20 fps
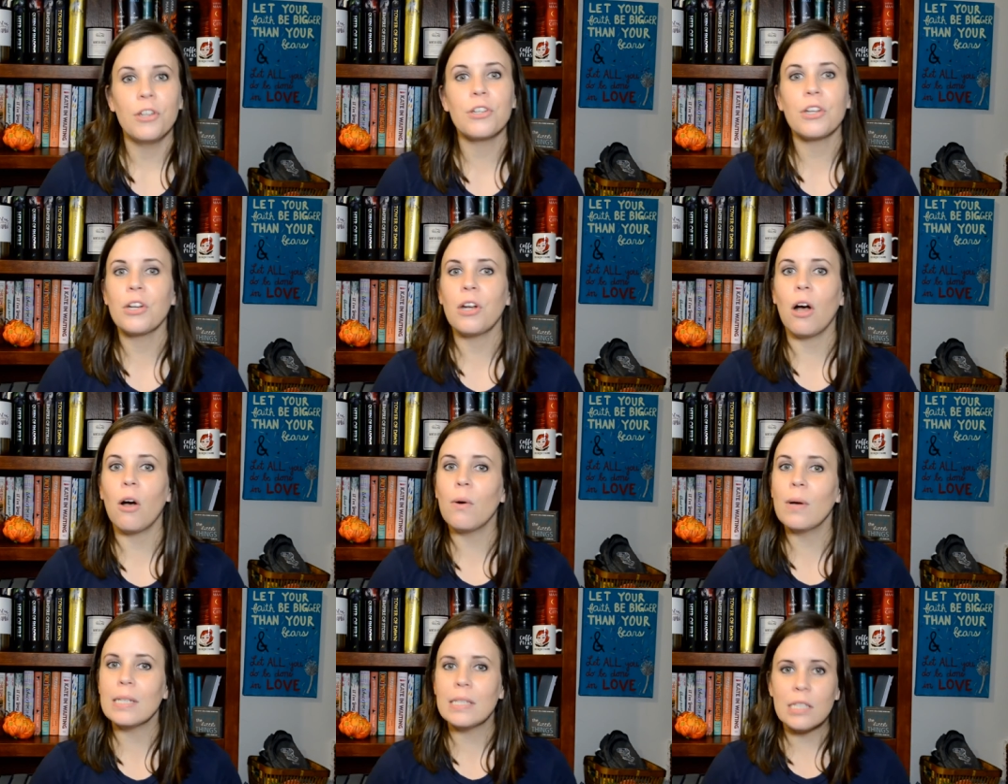You can
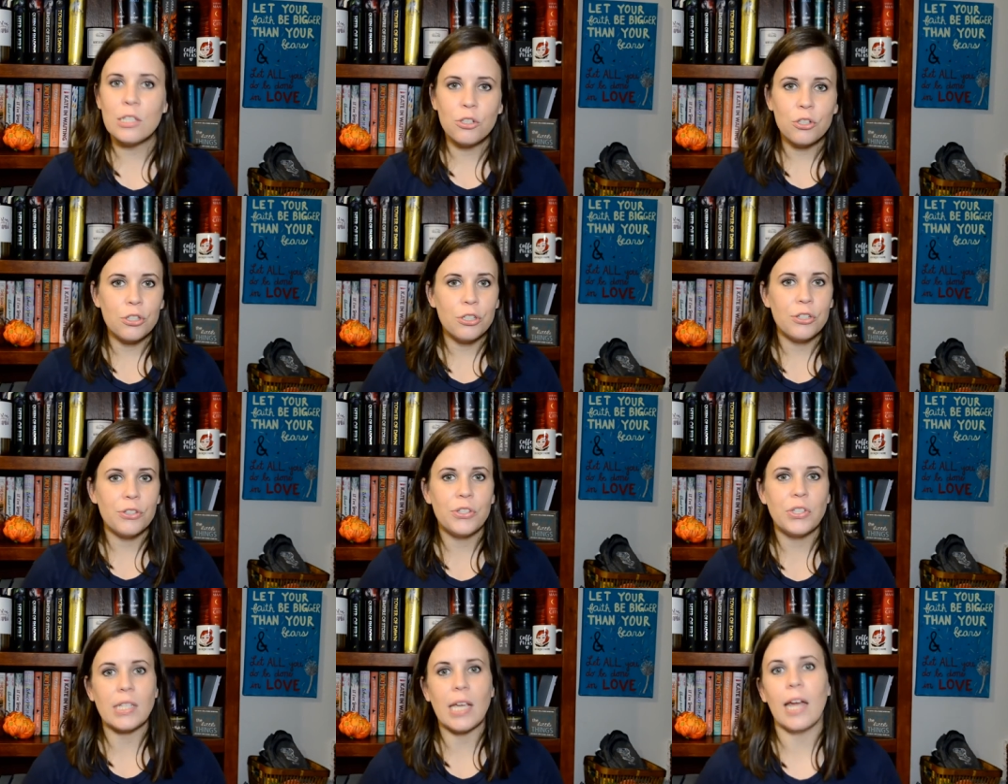always
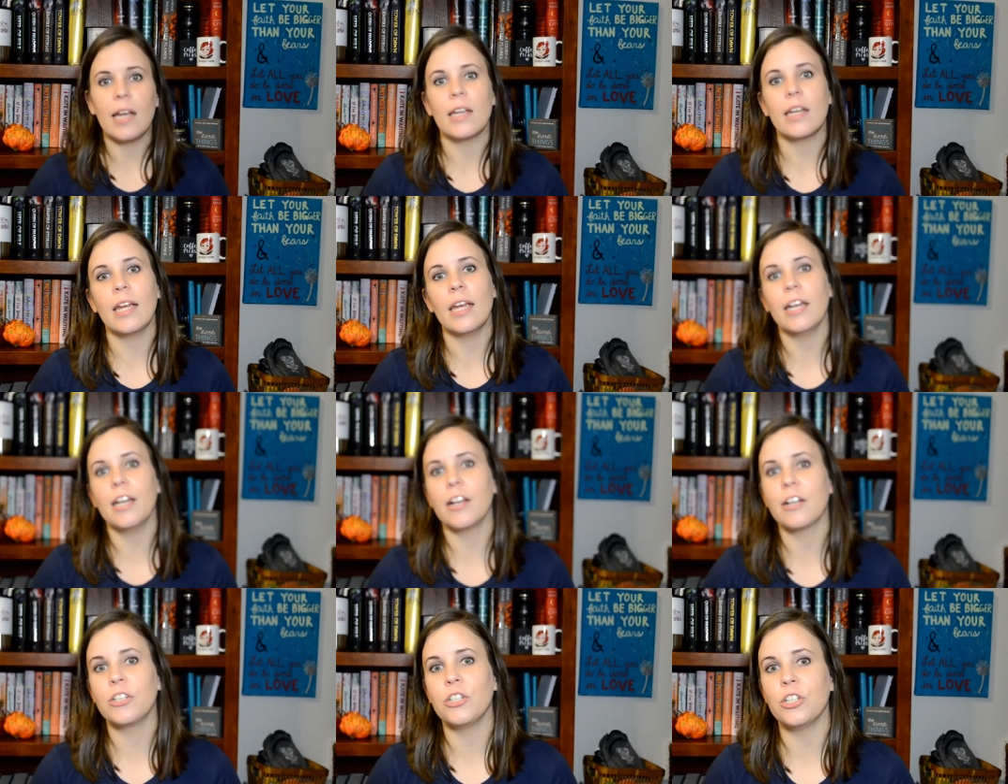introduce side
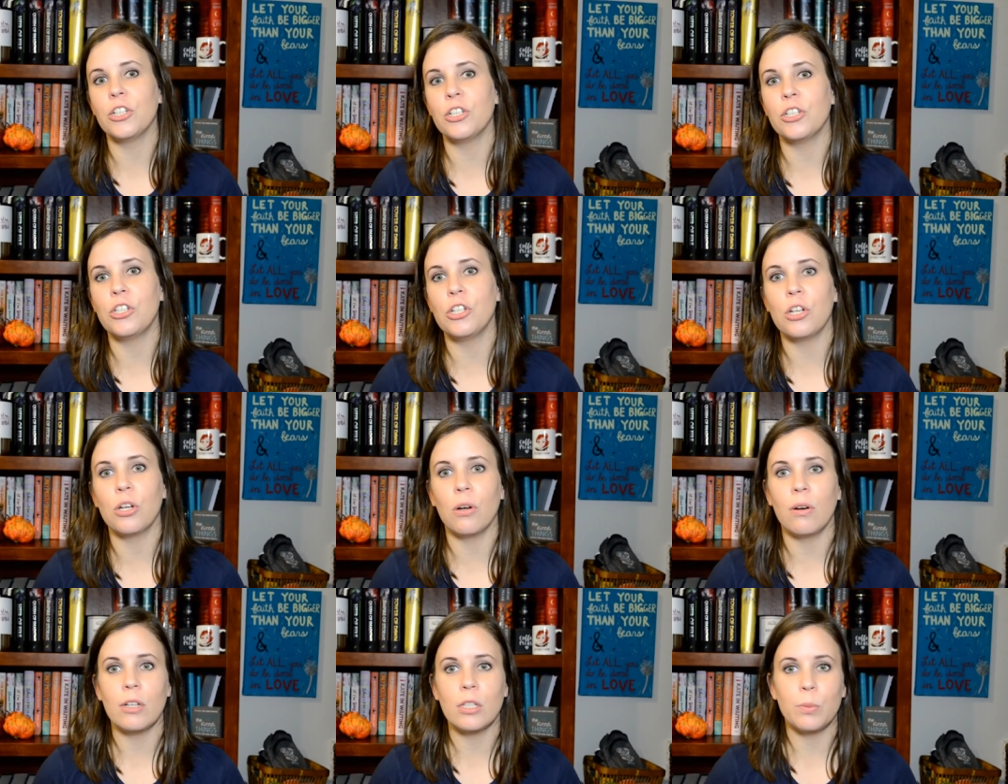characters, you
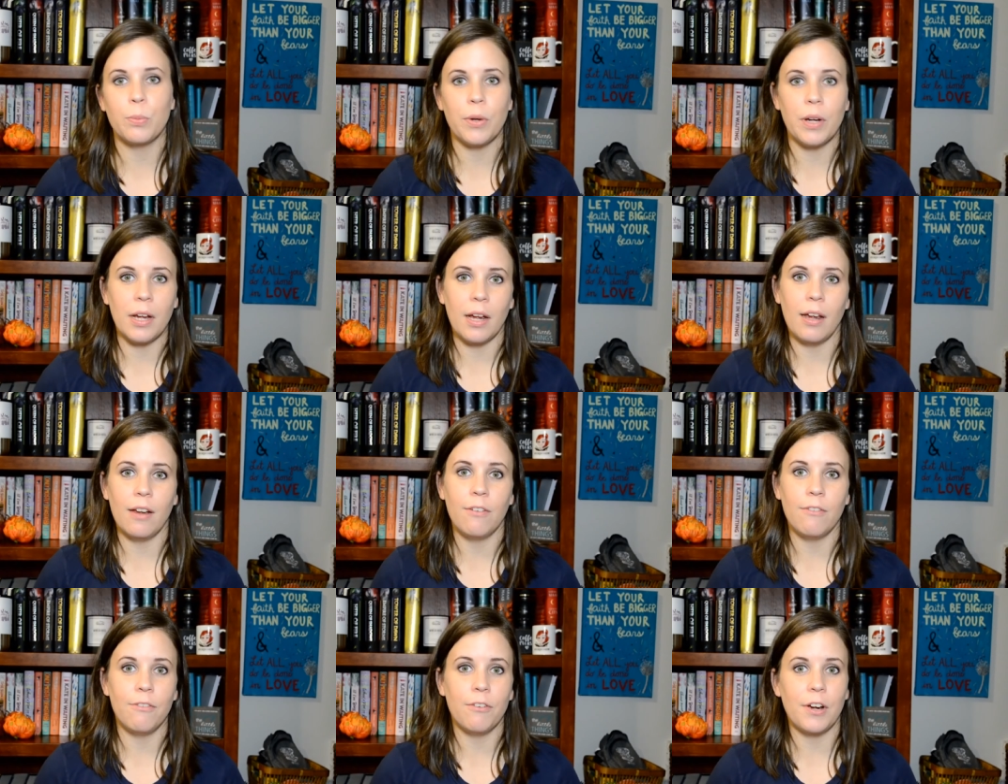can always bring
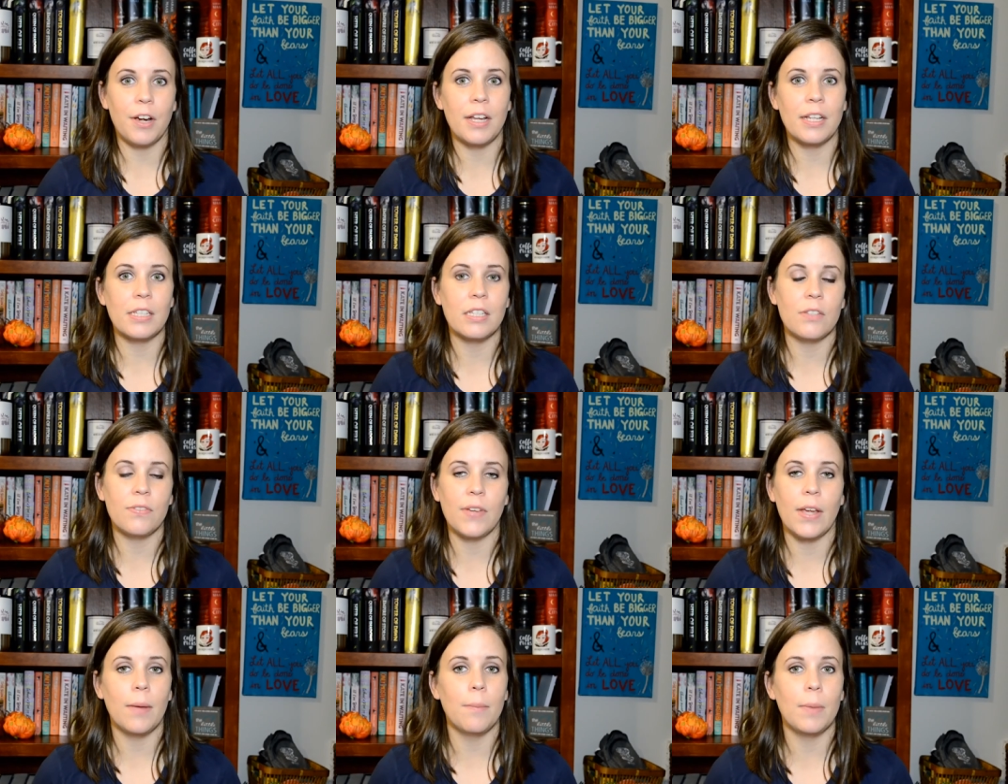in
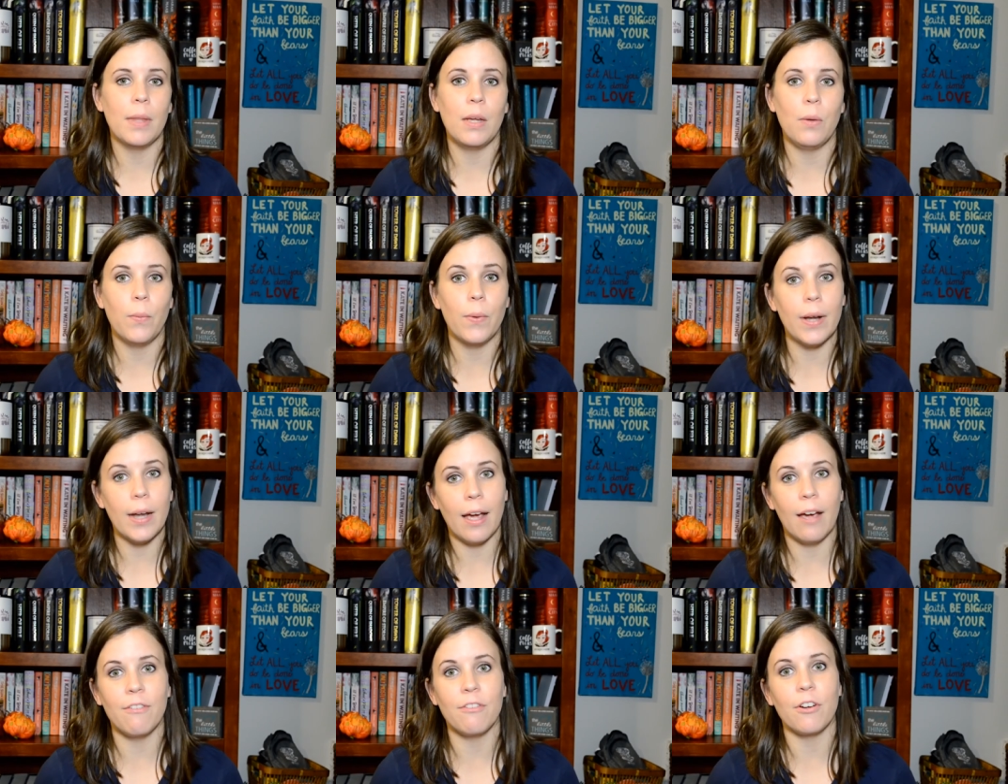friends, family,
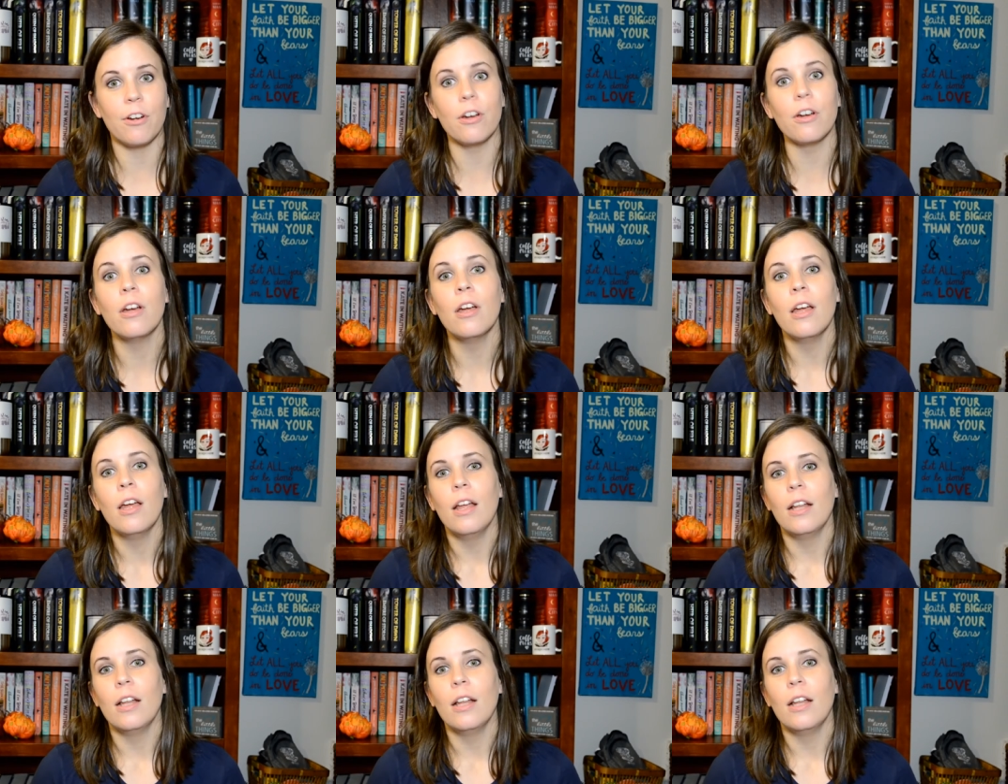whatever,